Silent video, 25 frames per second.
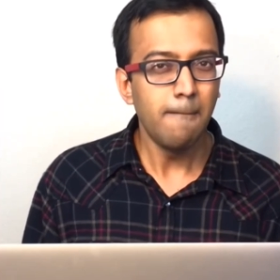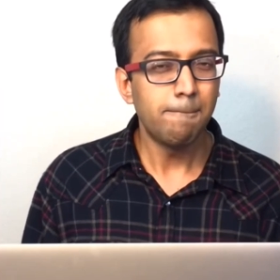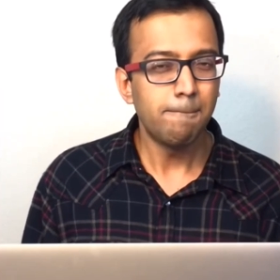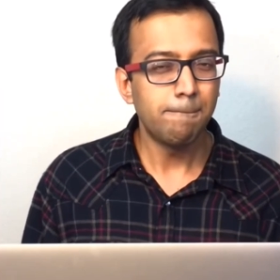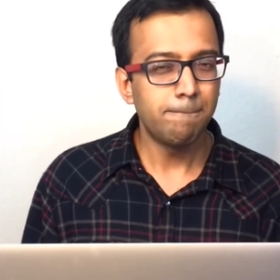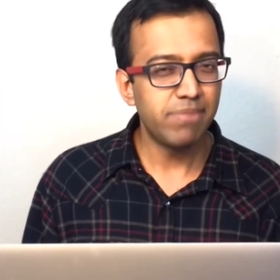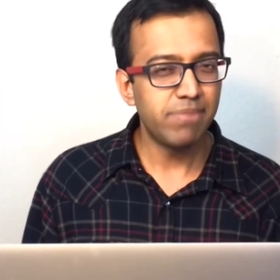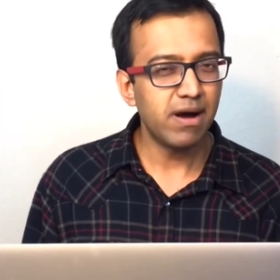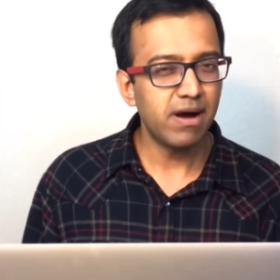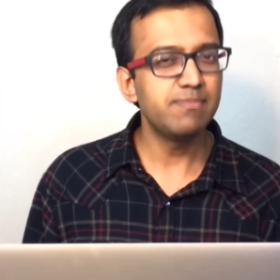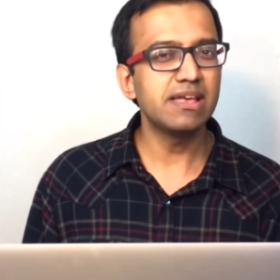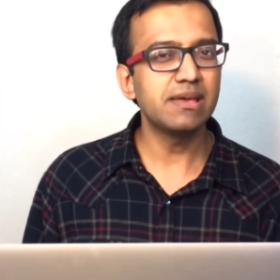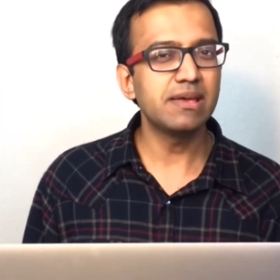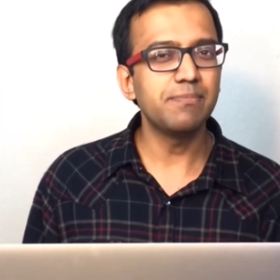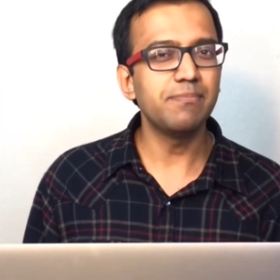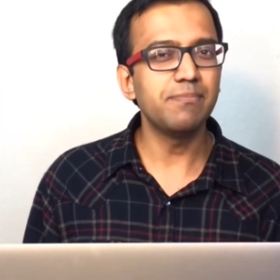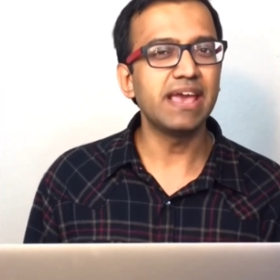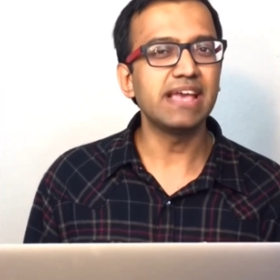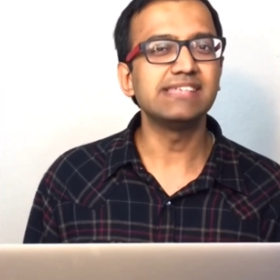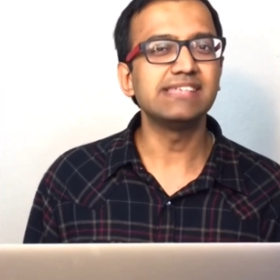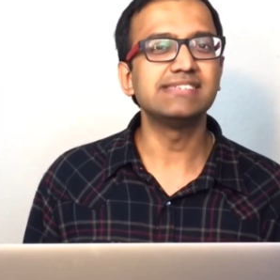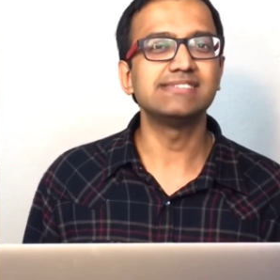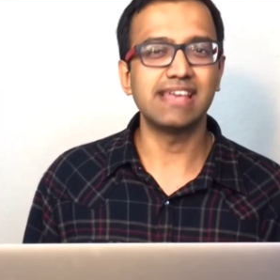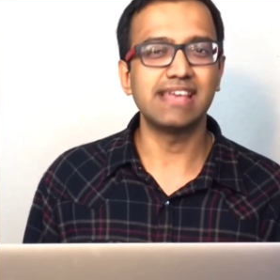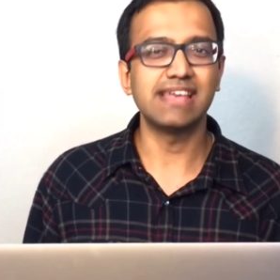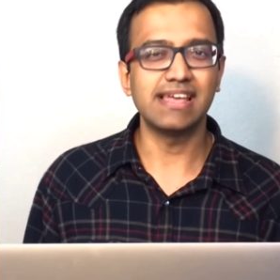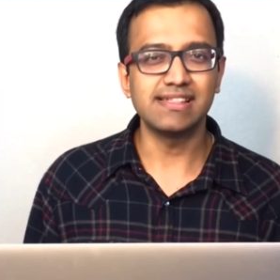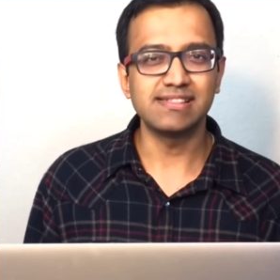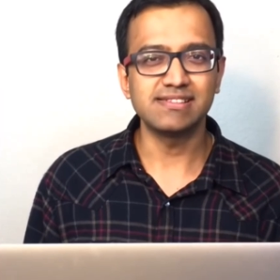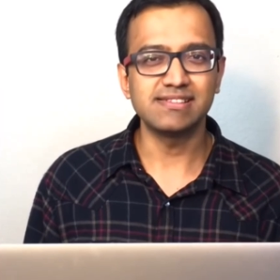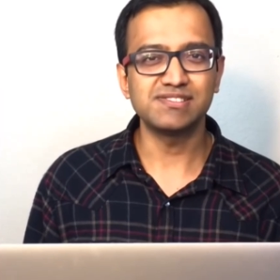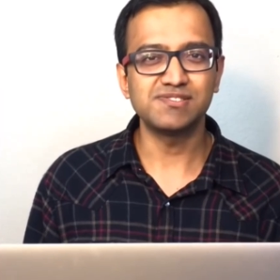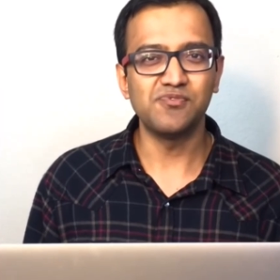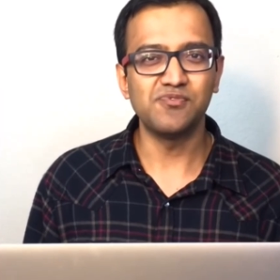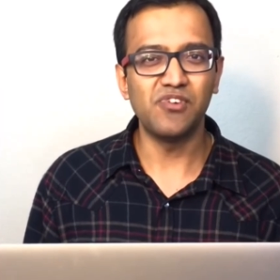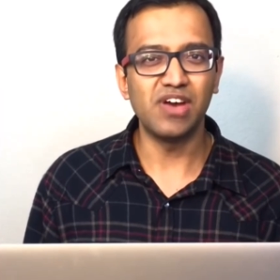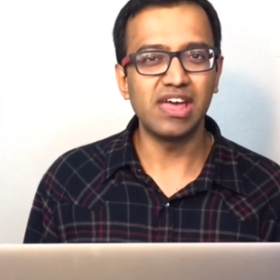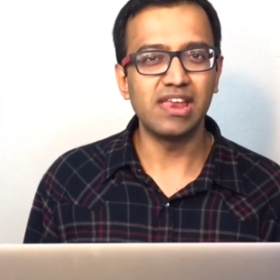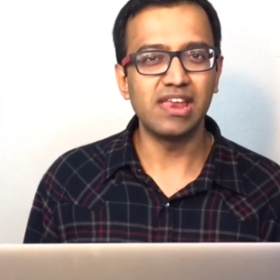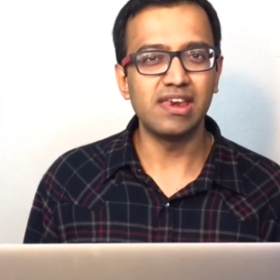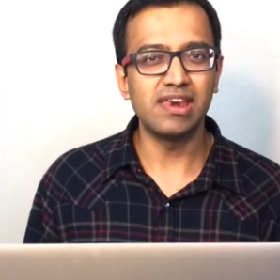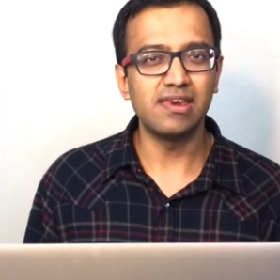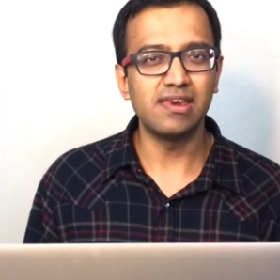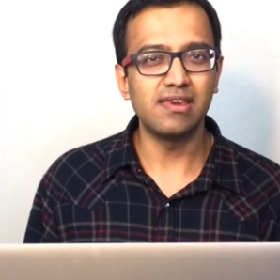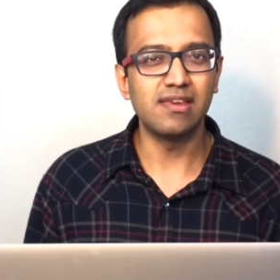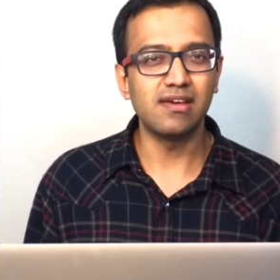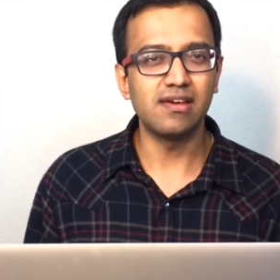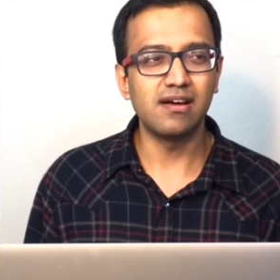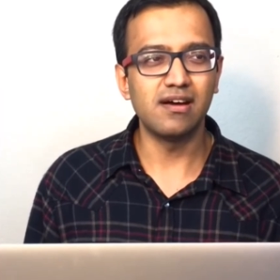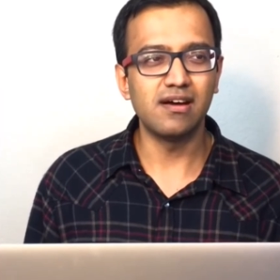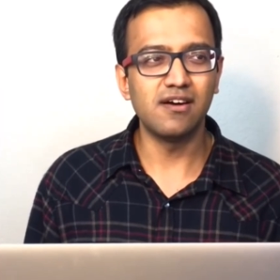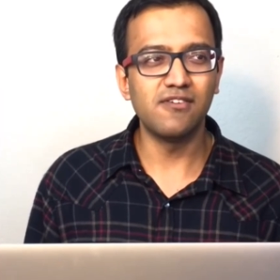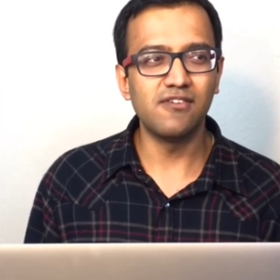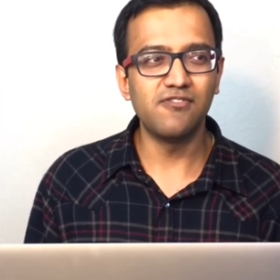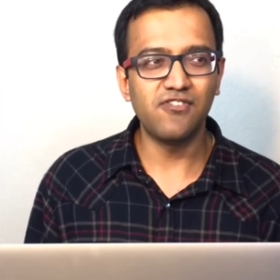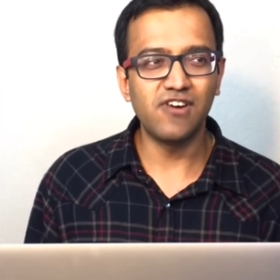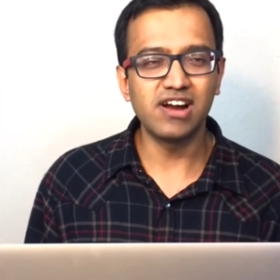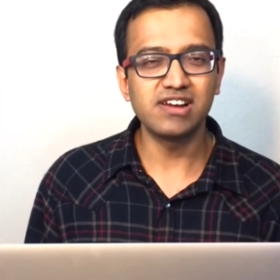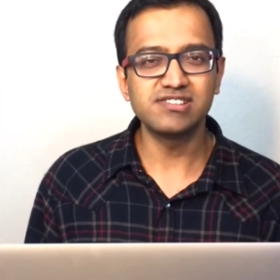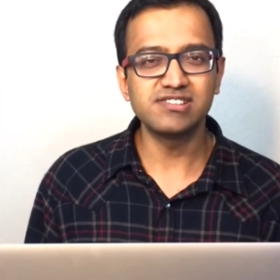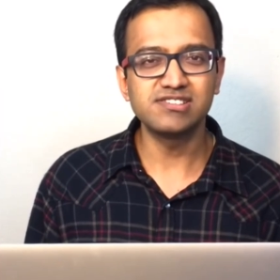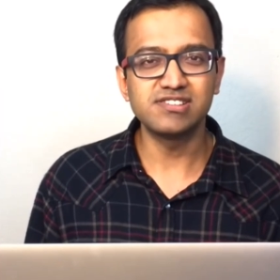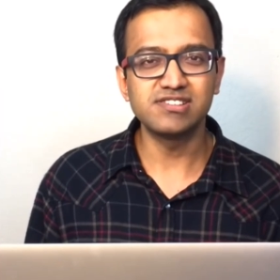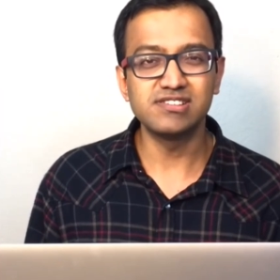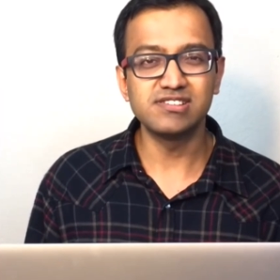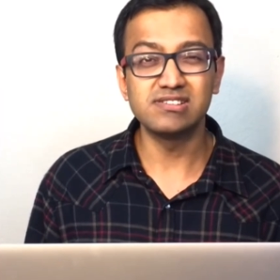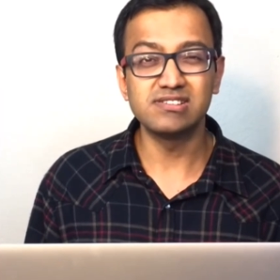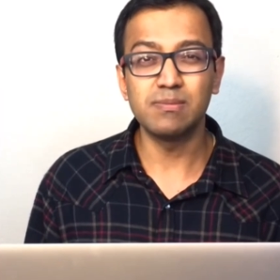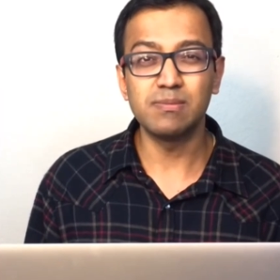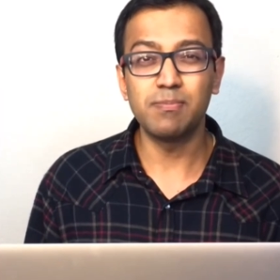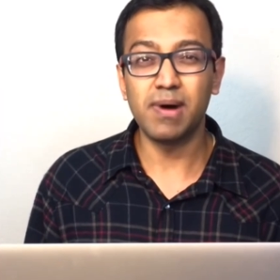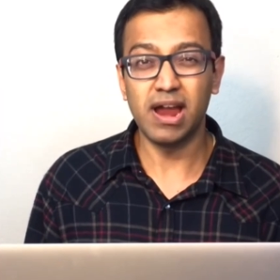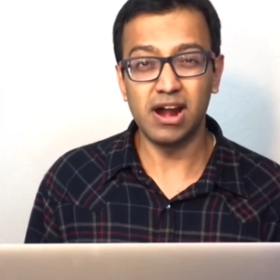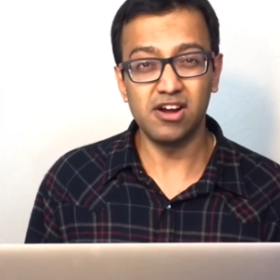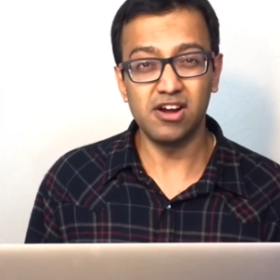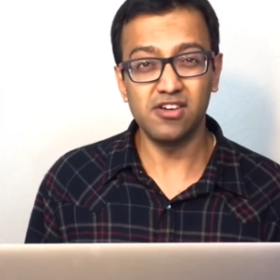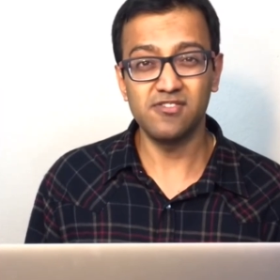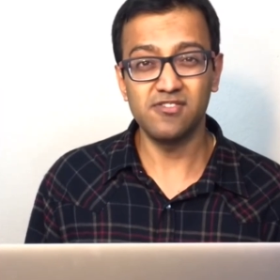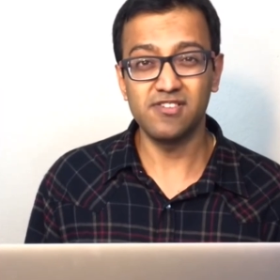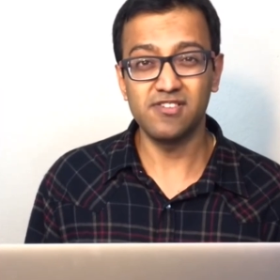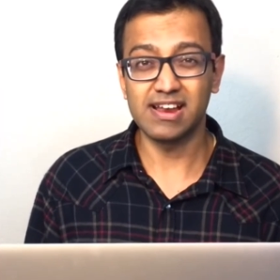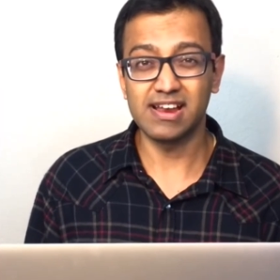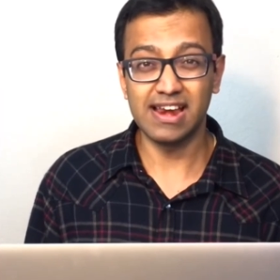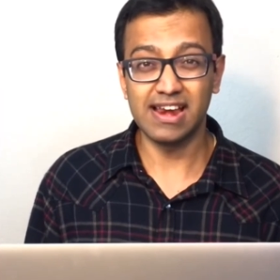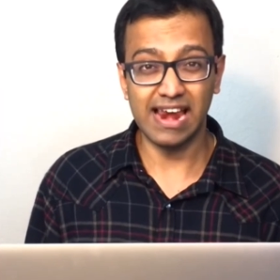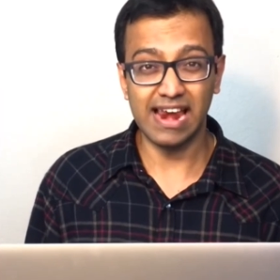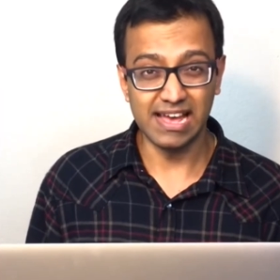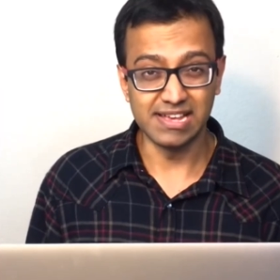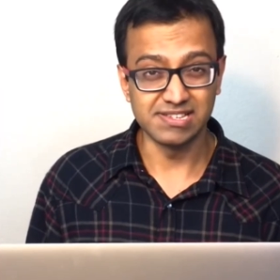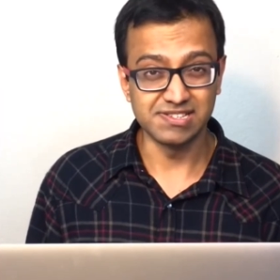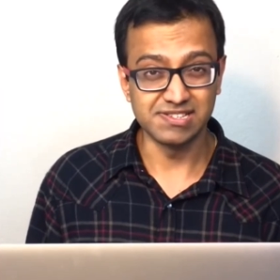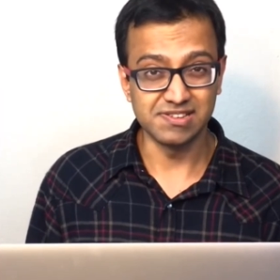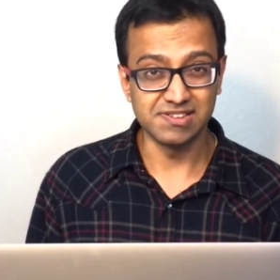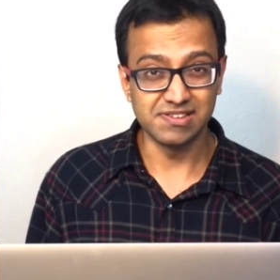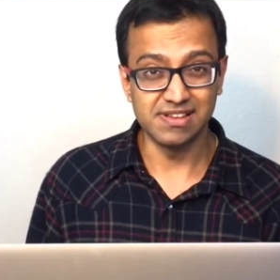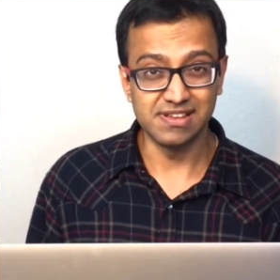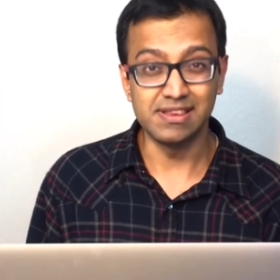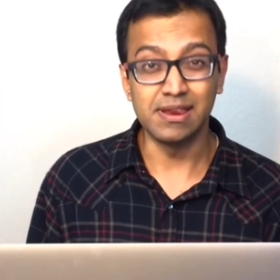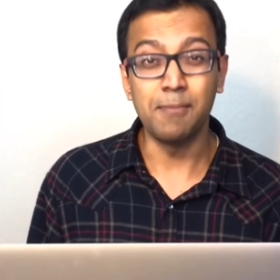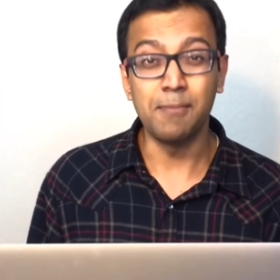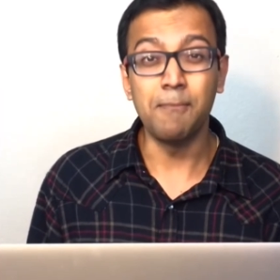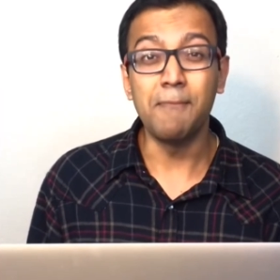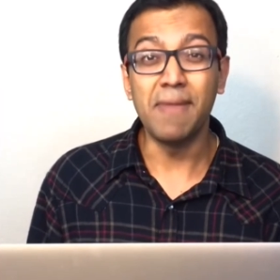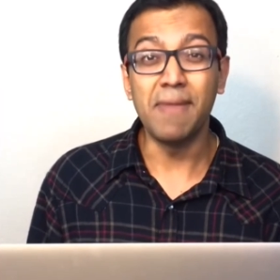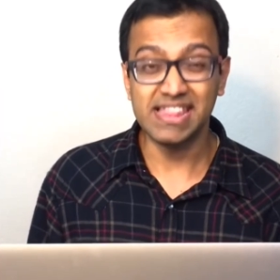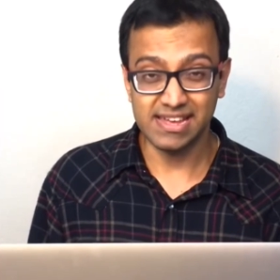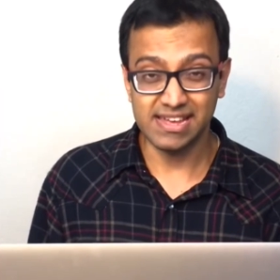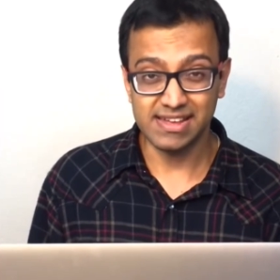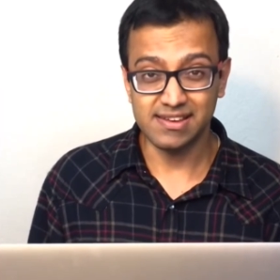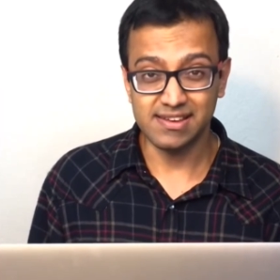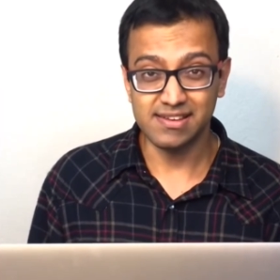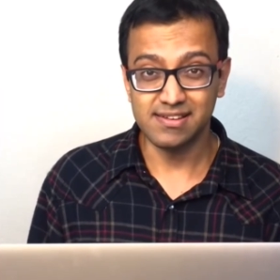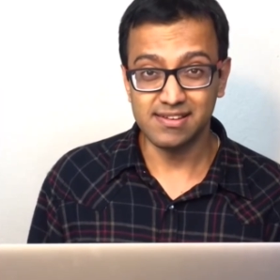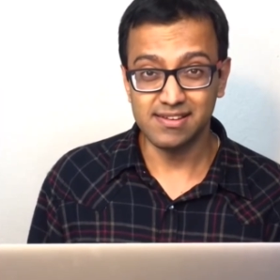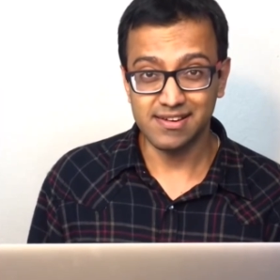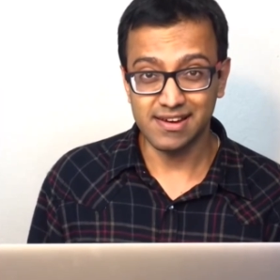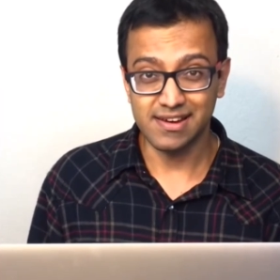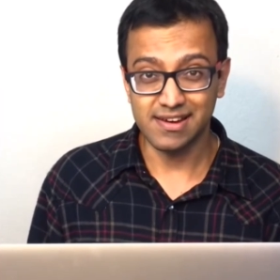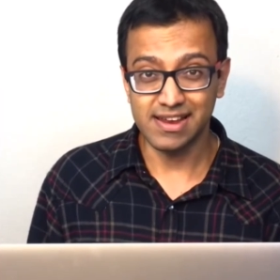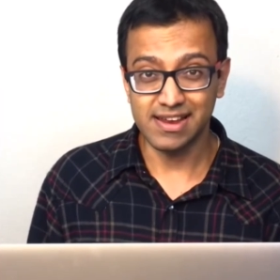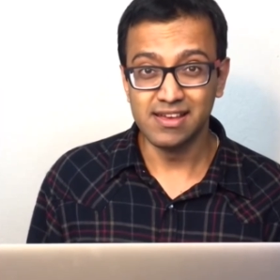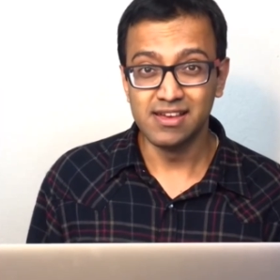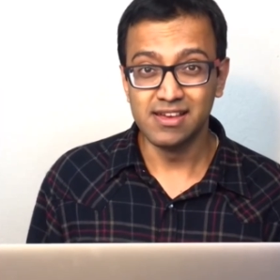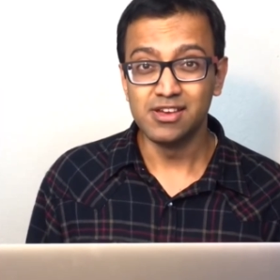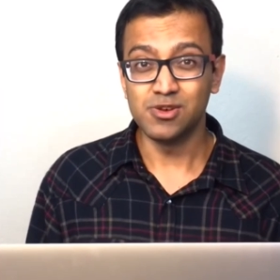Public makes sense when a function is a part of a class in a method, right?